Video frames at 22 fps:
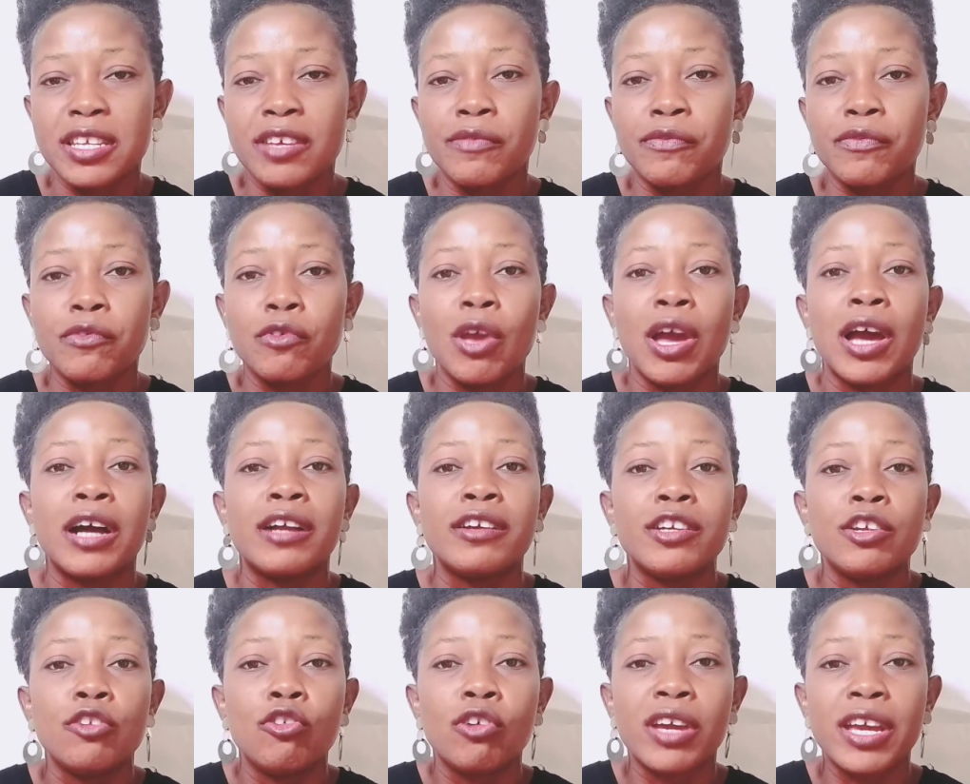if you are
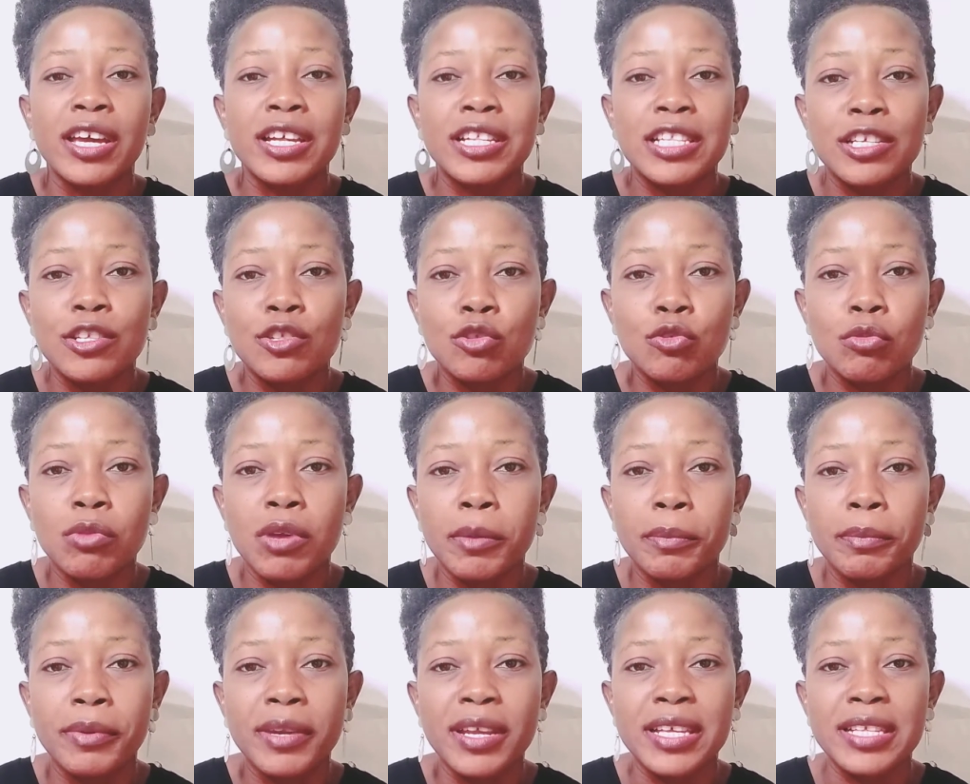relocating to a
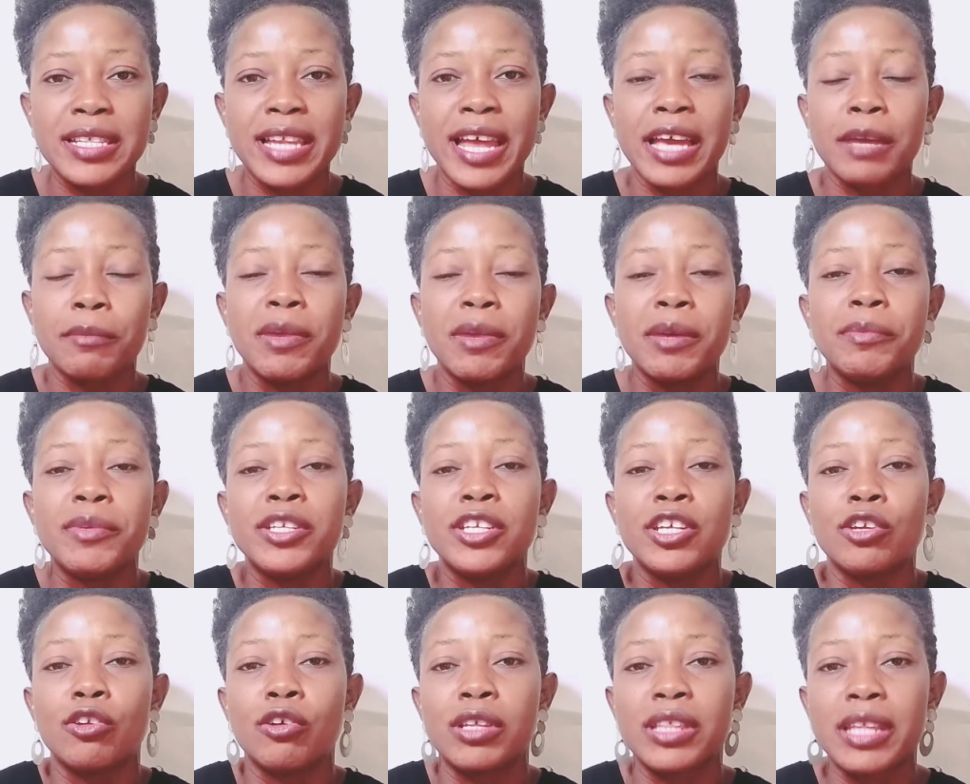place like maybe
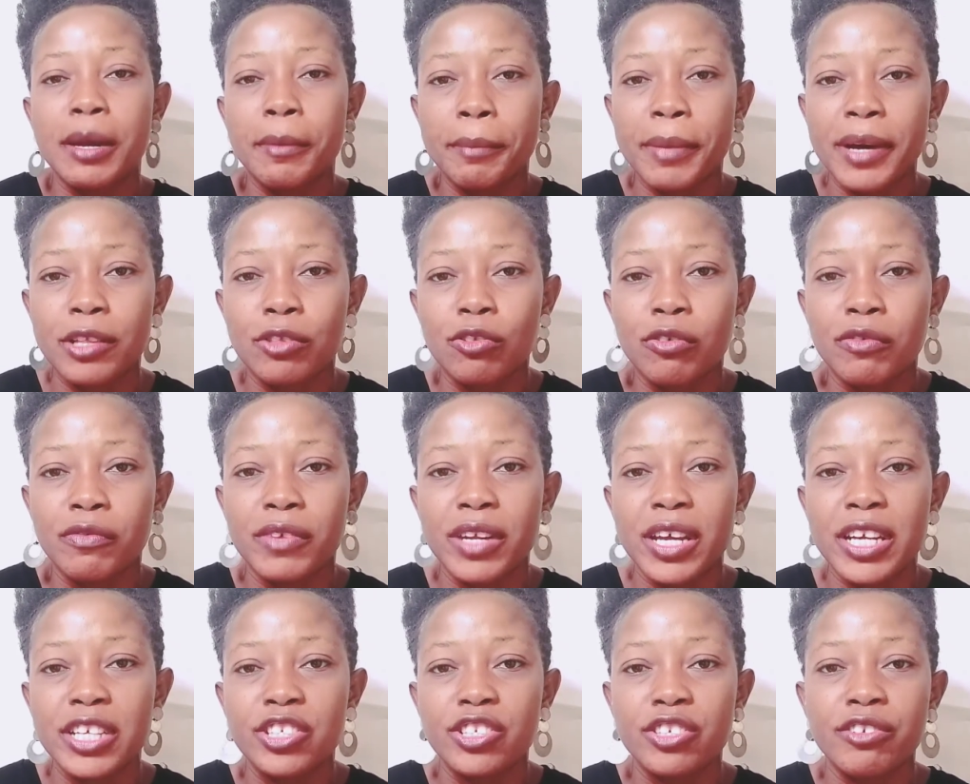the northern part of
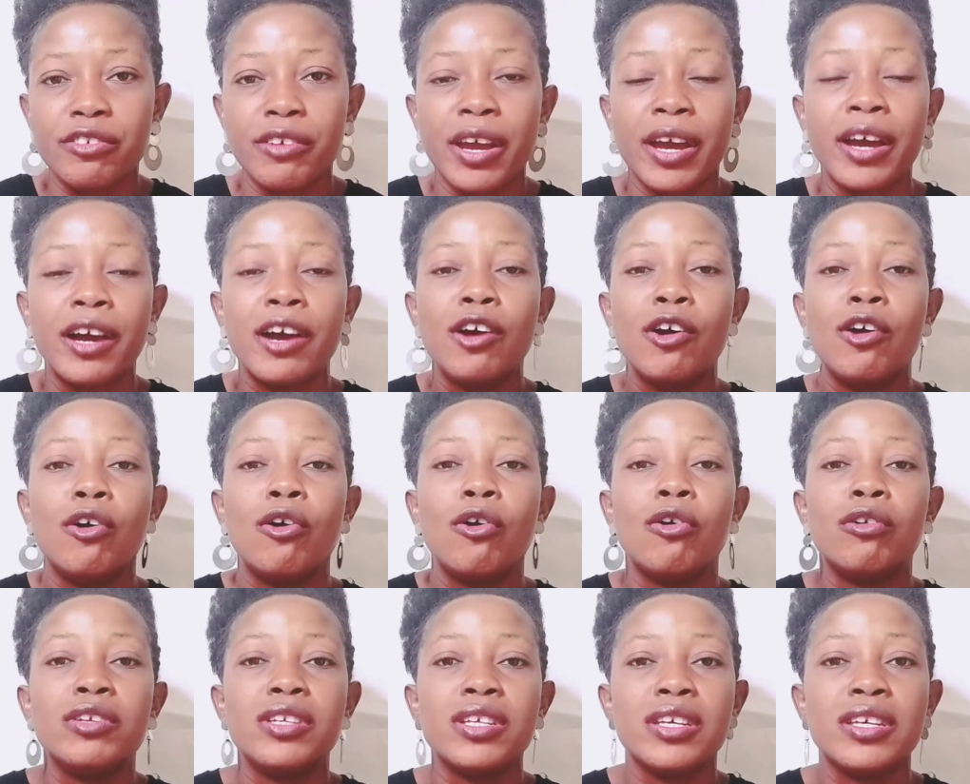Nigeria
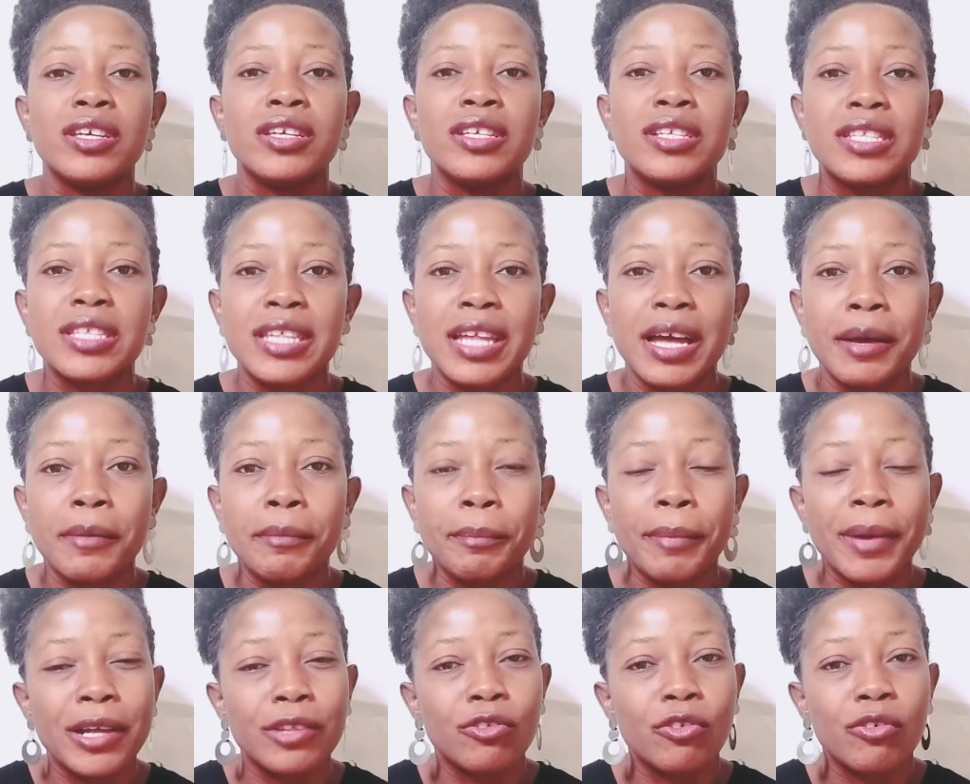or the eastern
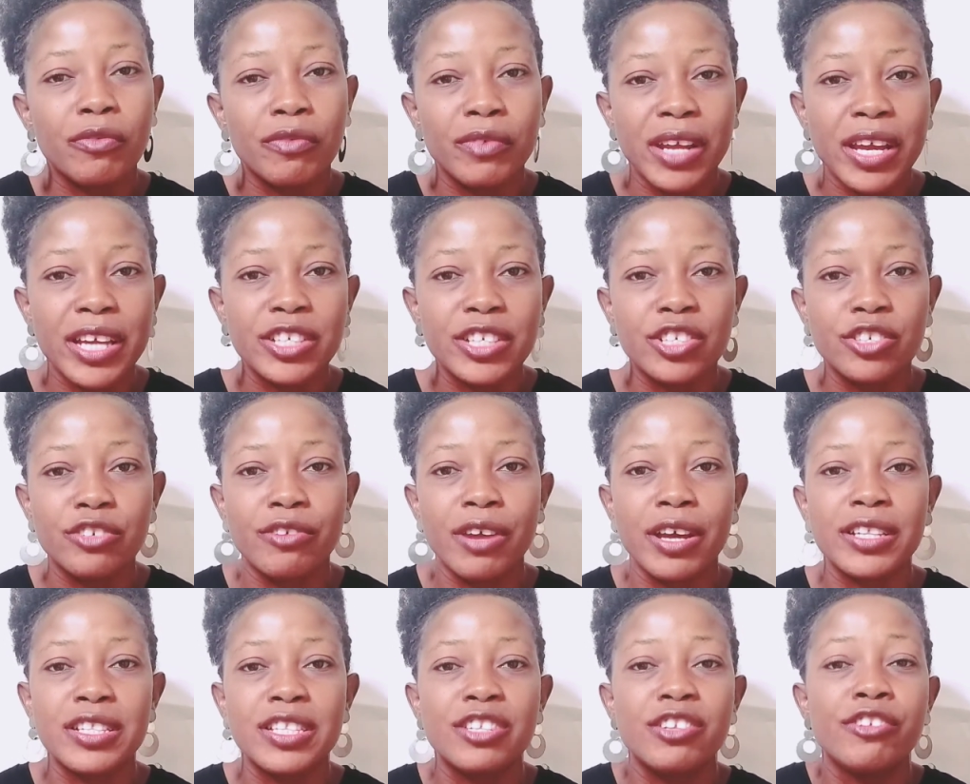part of
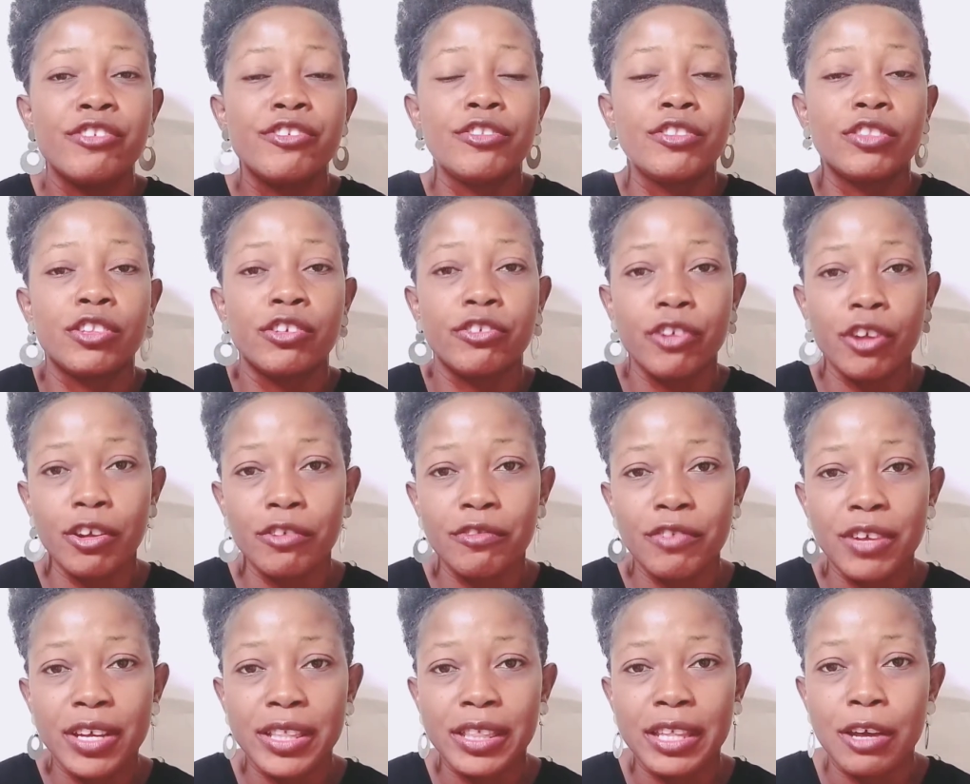Nigeria,
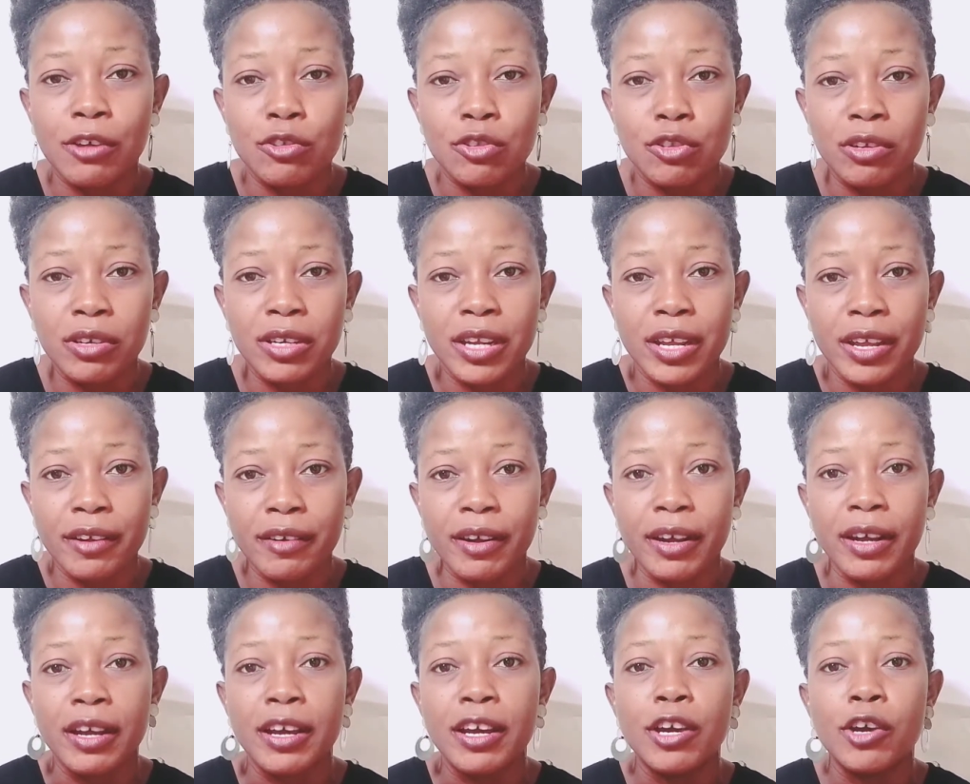300,000
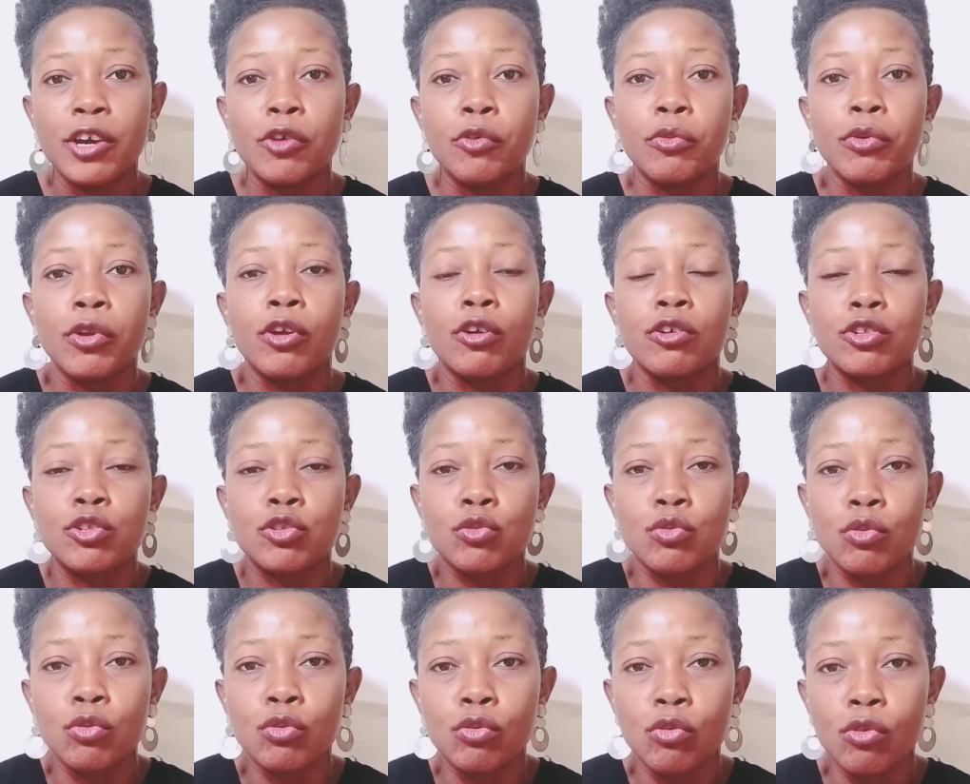naira, we
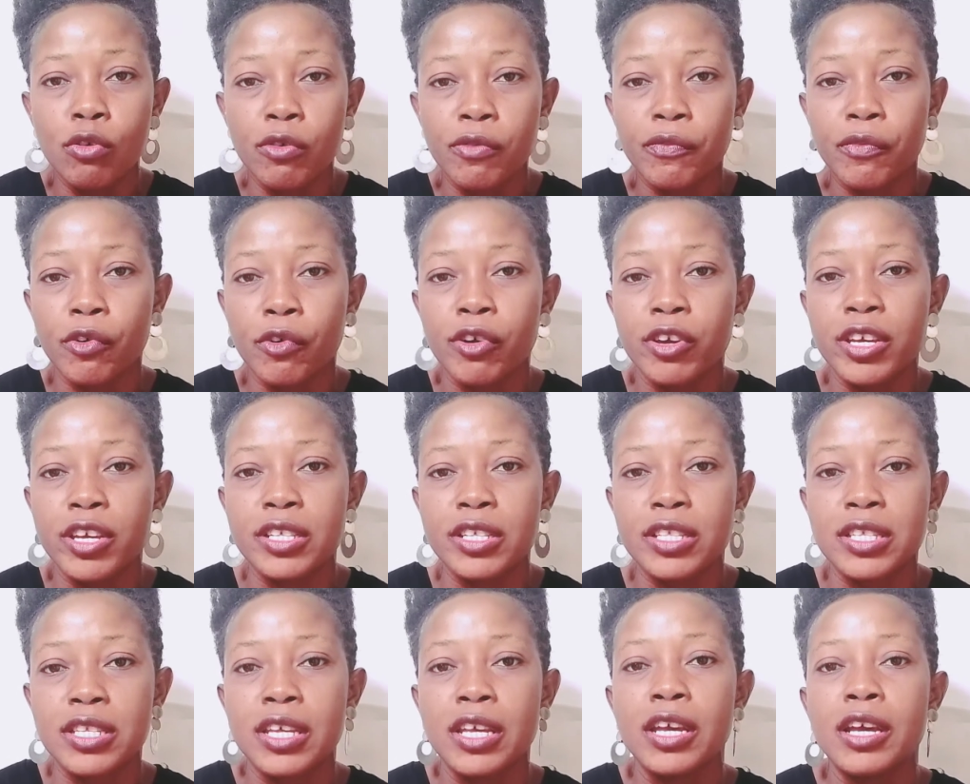also go for
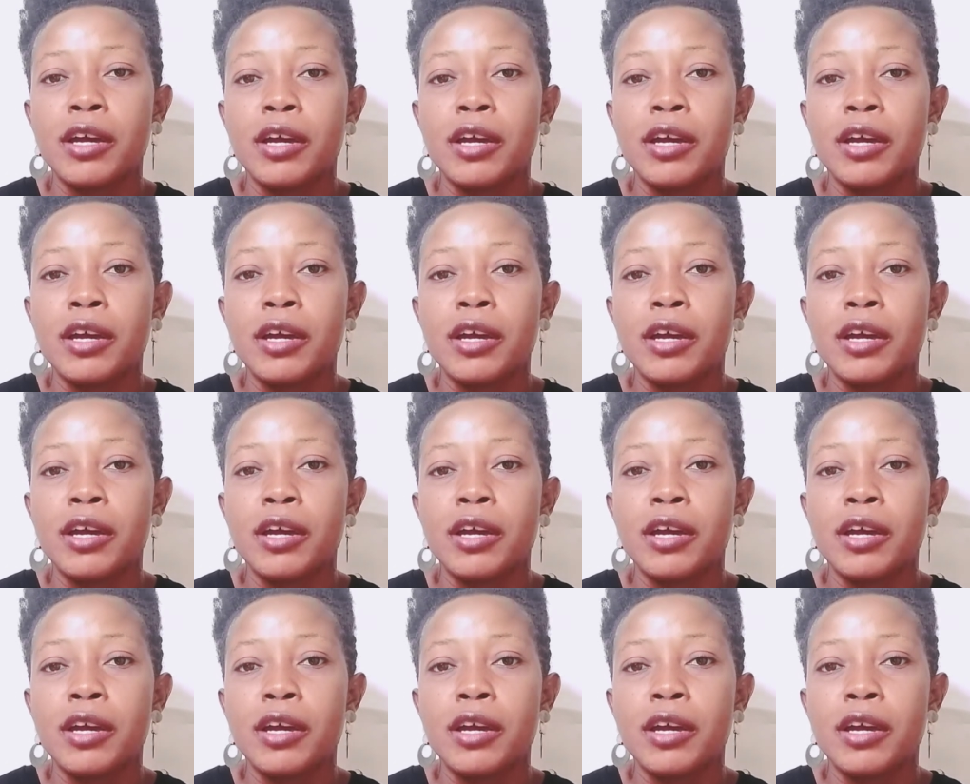it.